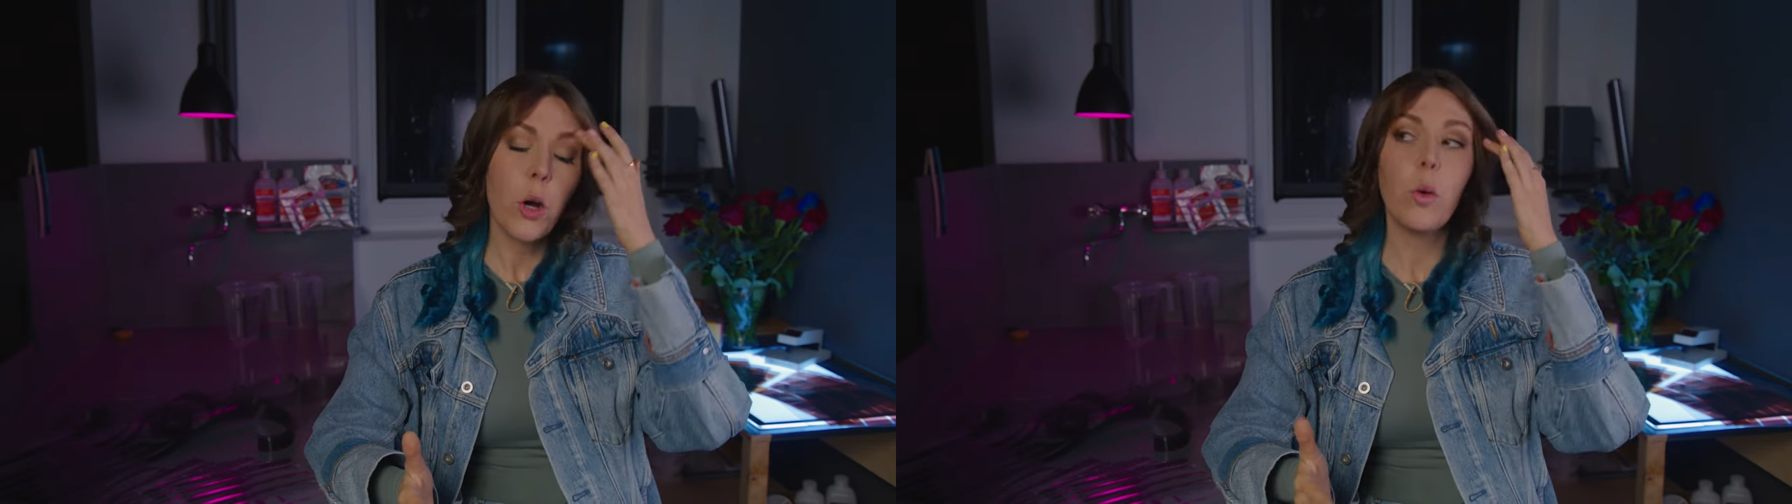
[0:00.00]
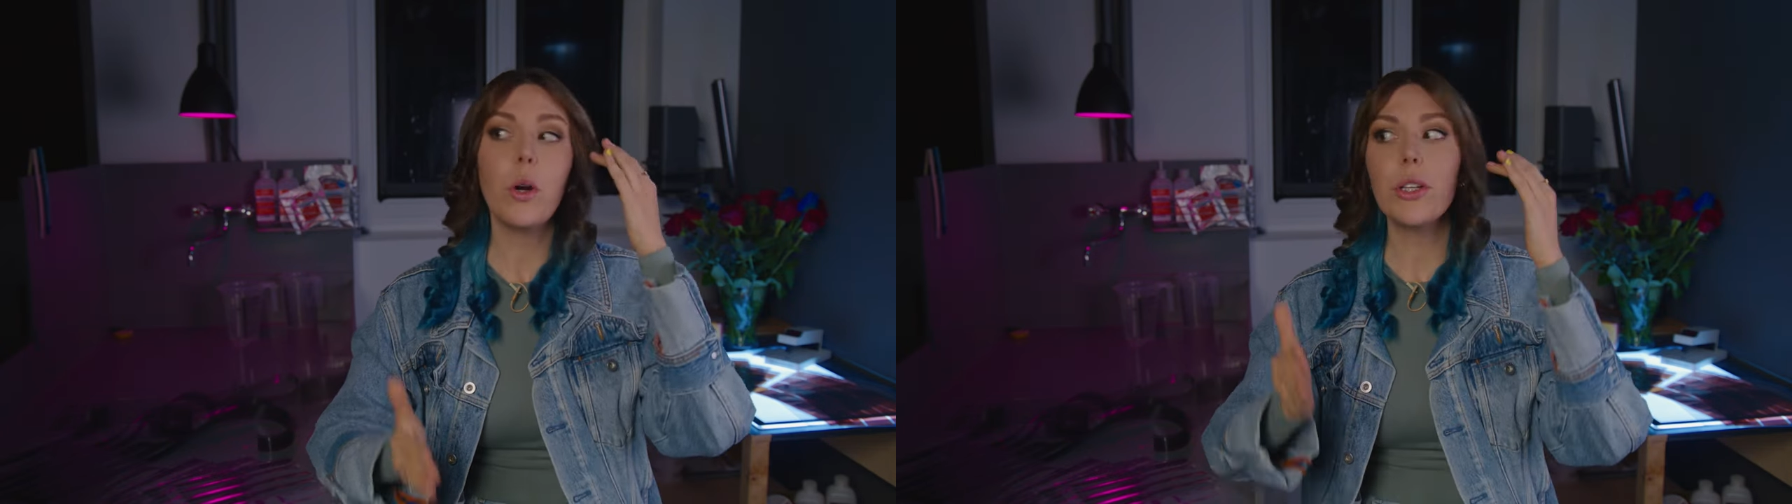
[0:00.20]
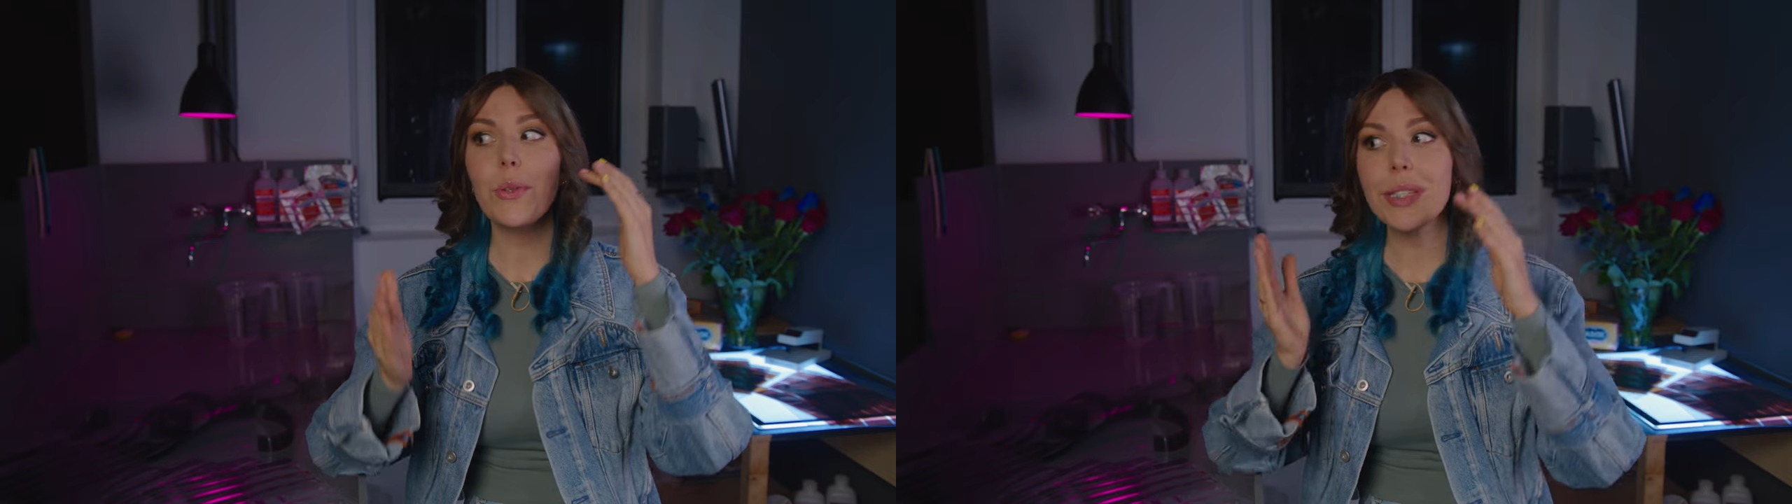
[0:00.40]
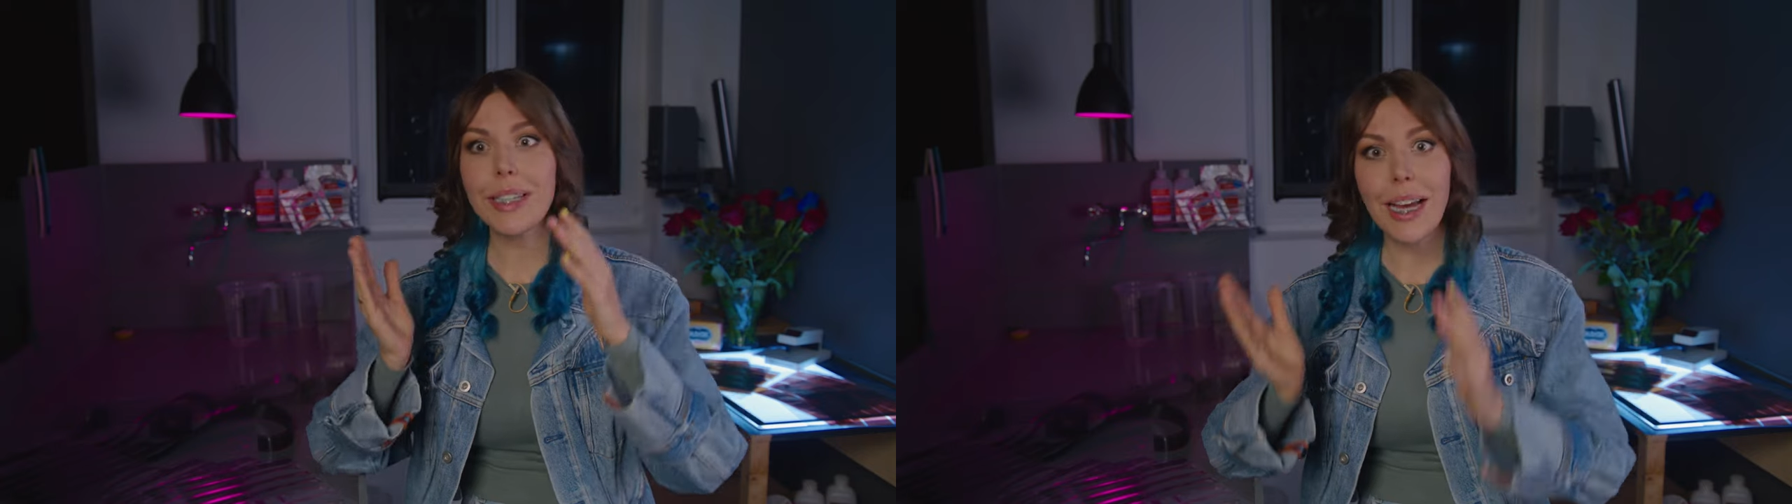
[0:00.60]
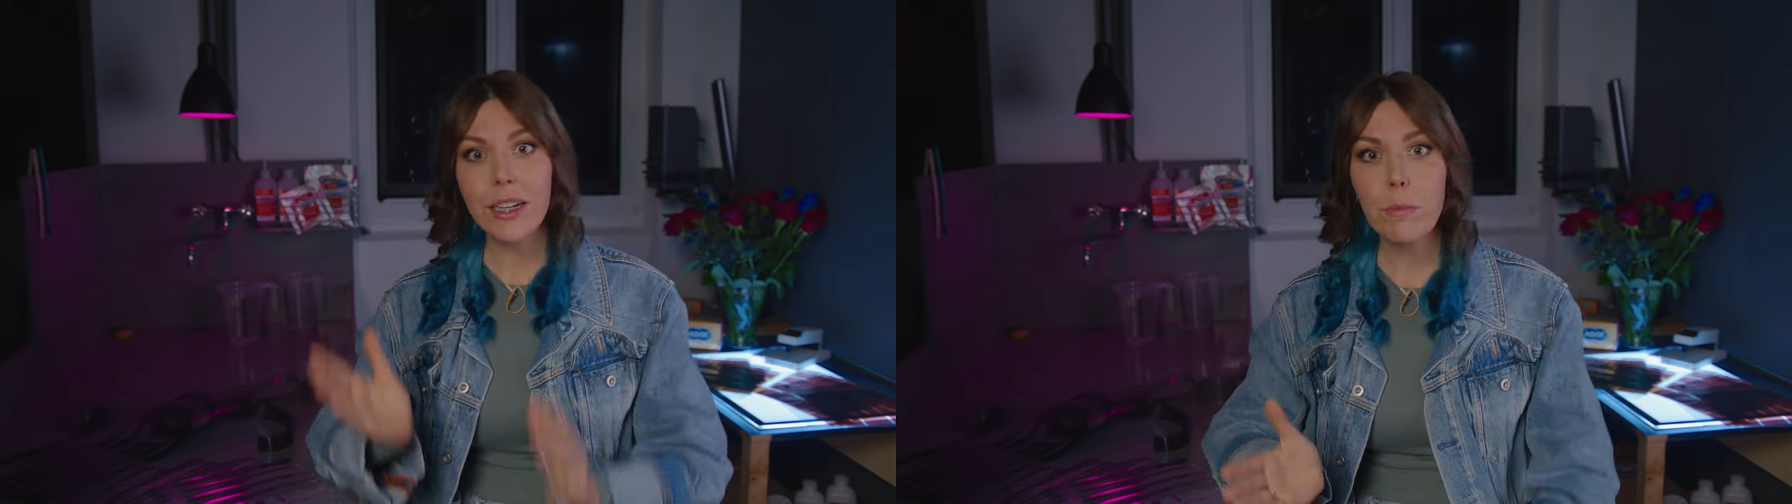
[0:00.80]
or to
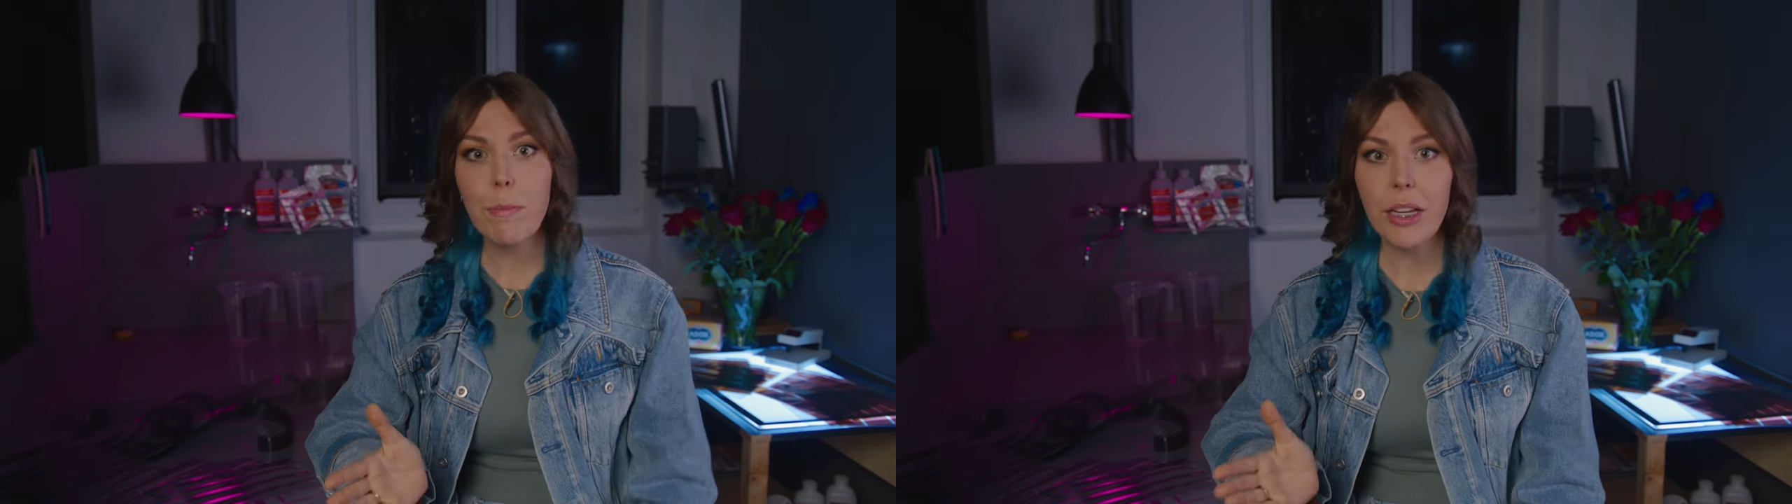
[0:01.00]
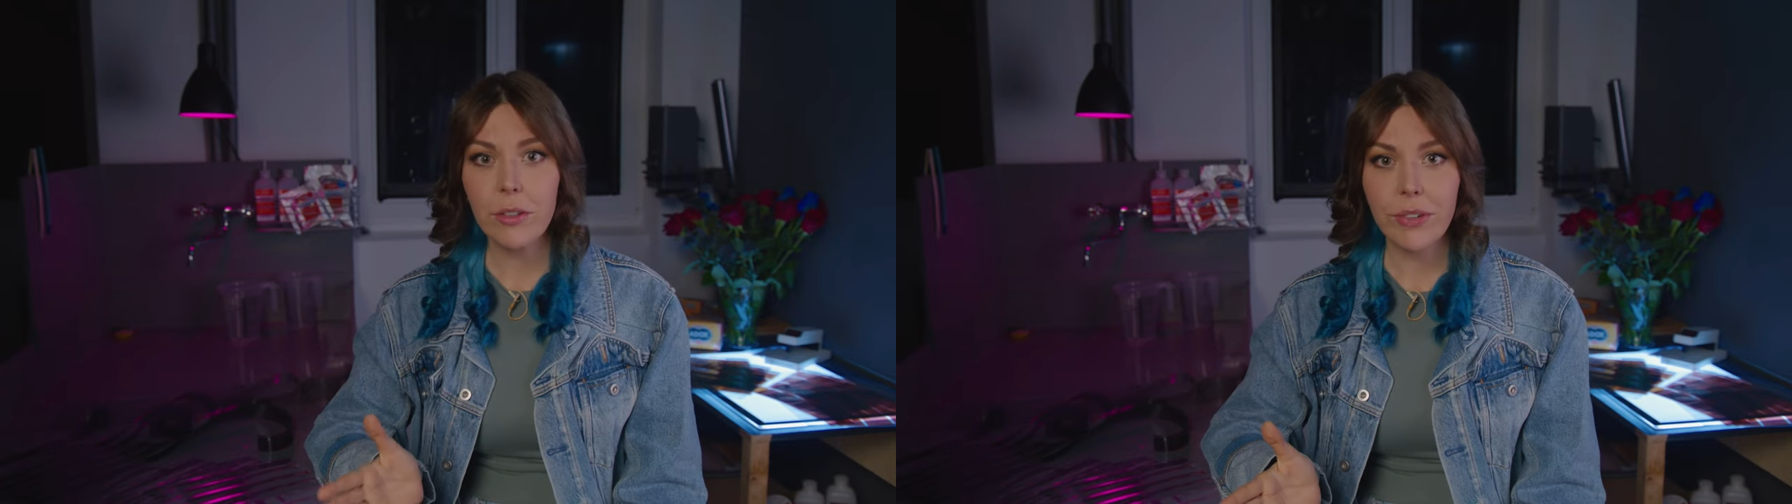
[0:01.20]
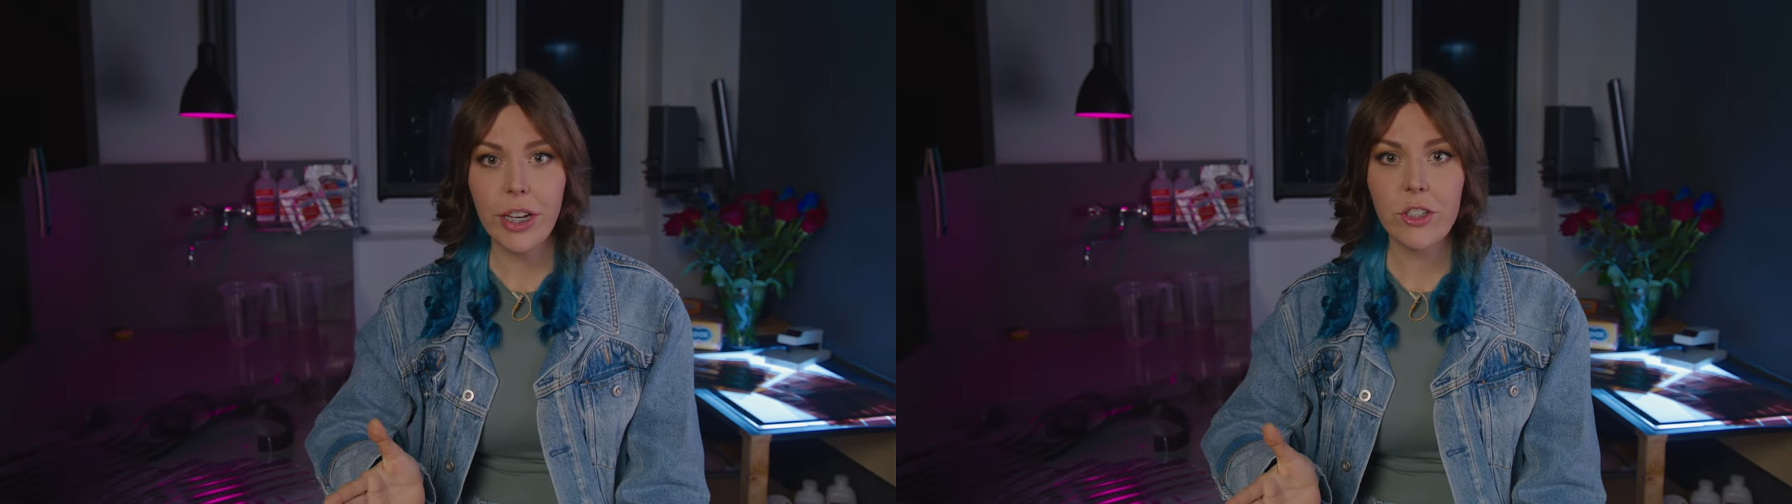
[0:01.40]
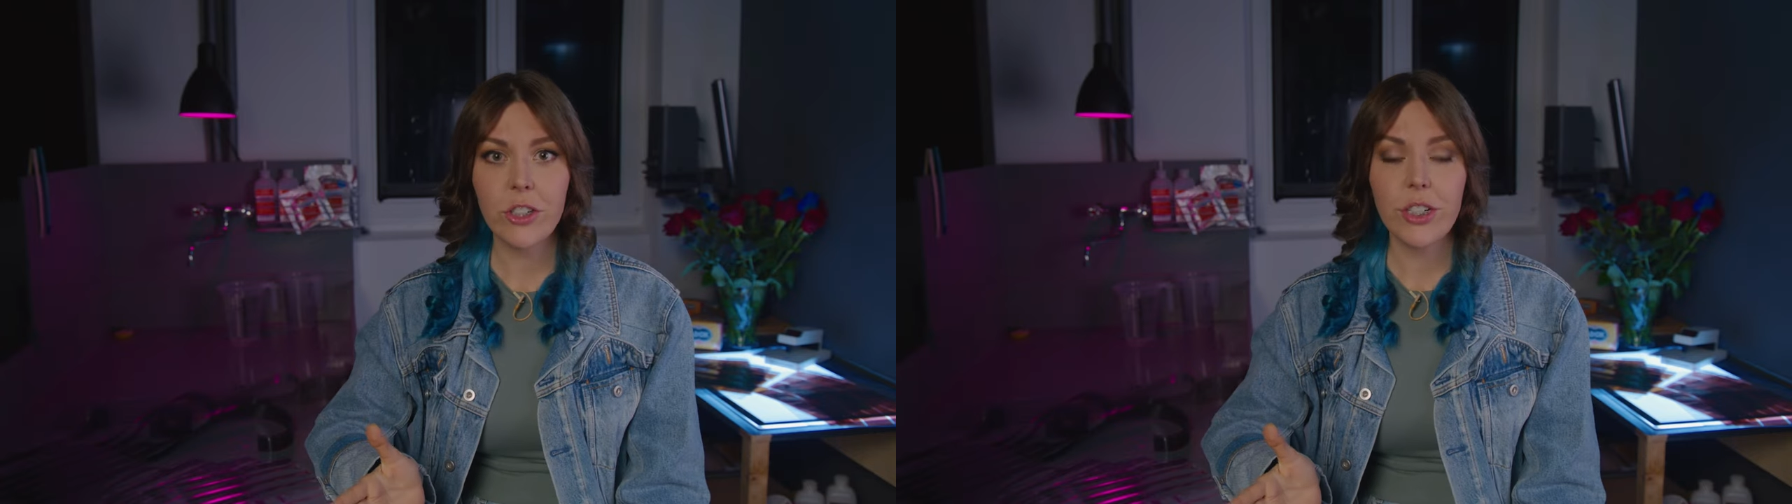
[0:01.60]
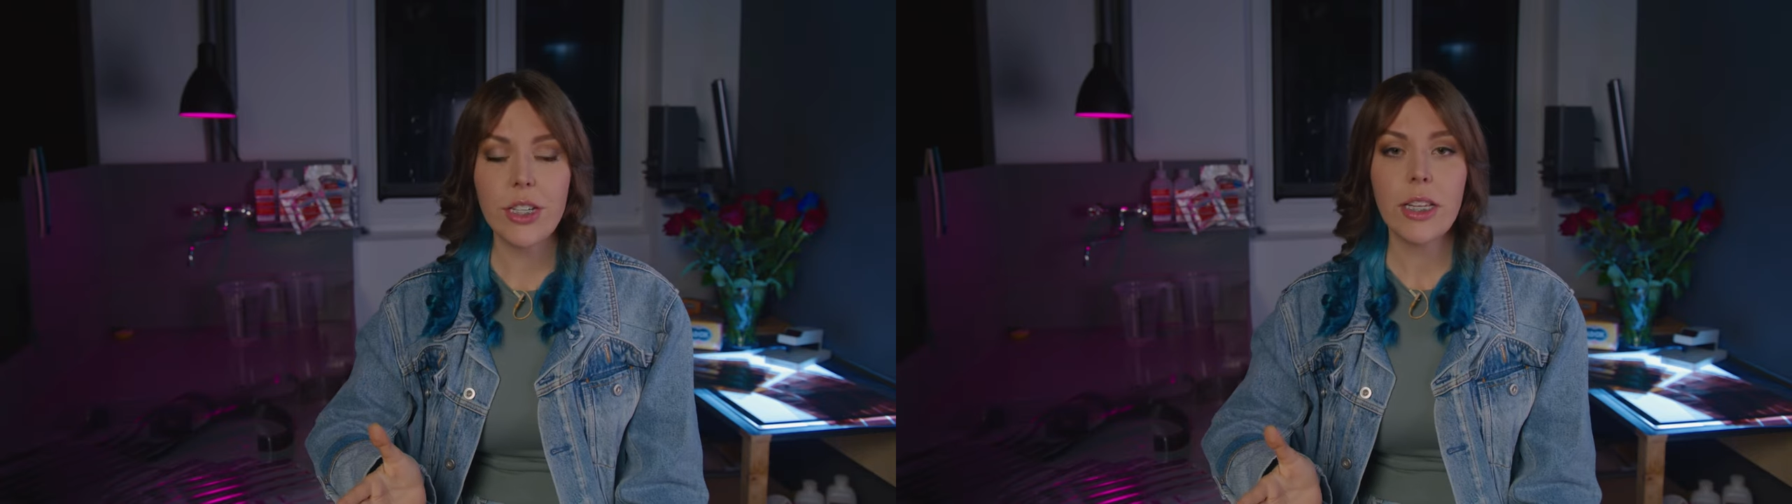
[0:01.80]
scanner
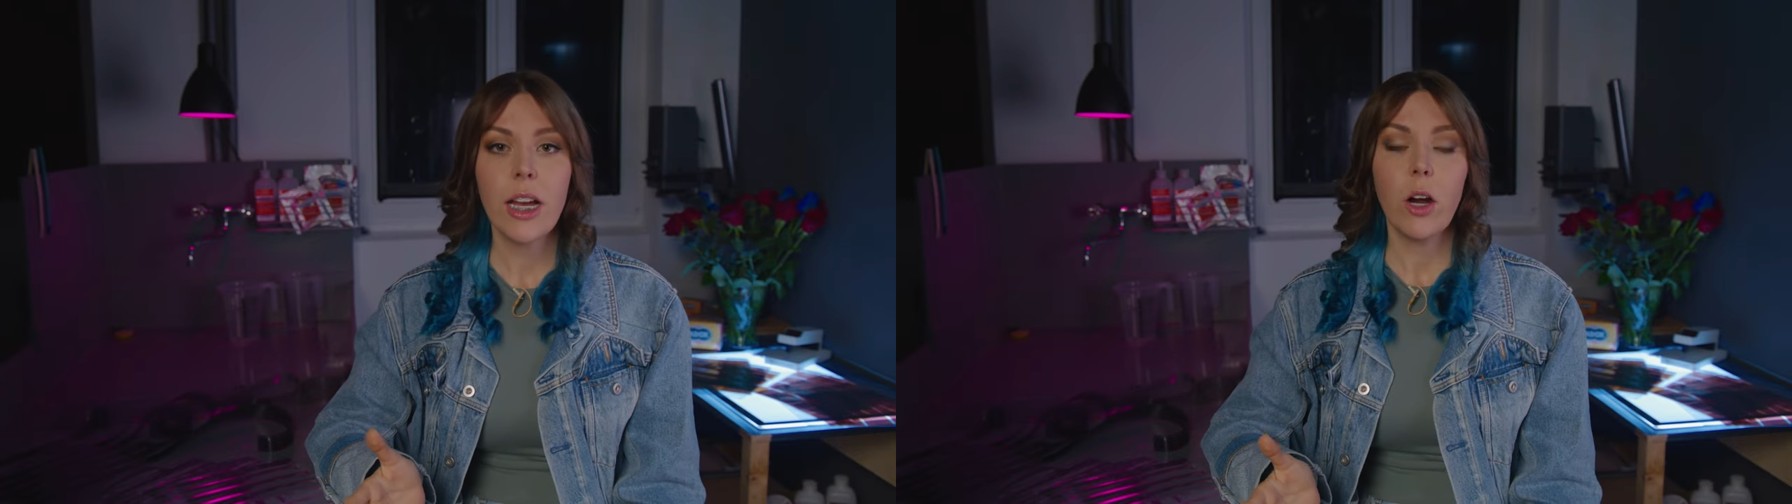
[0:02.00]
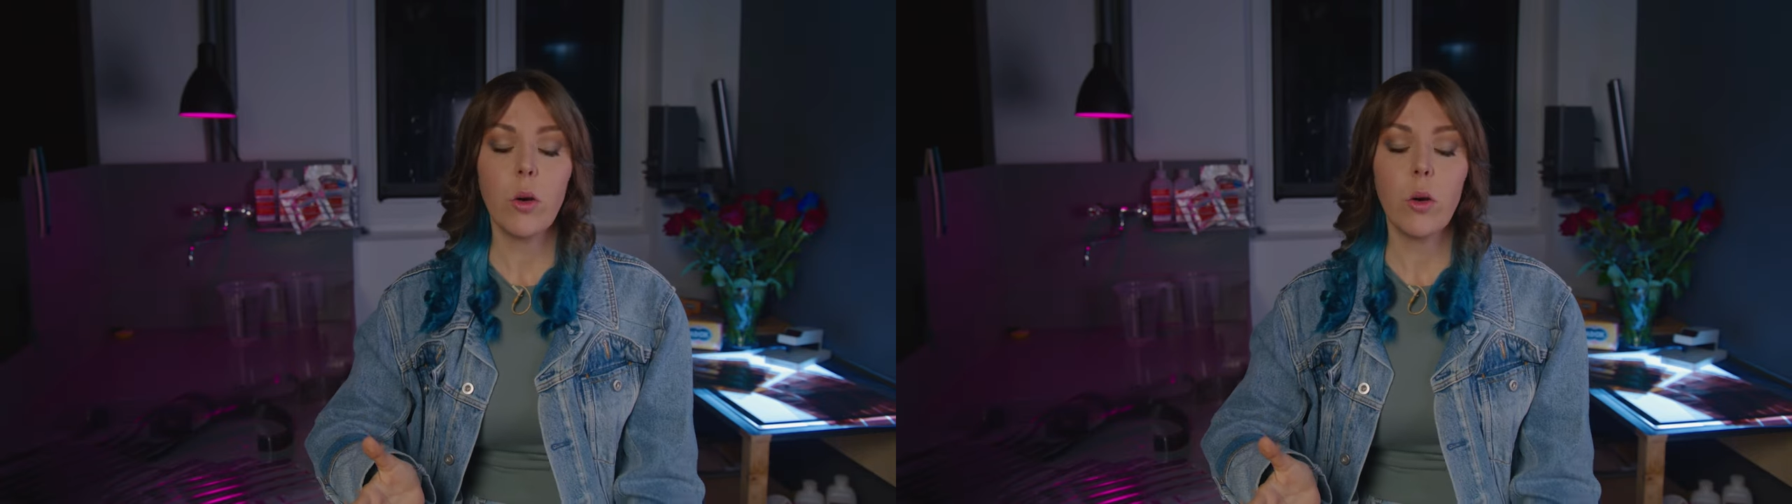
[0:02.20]
manufacturers,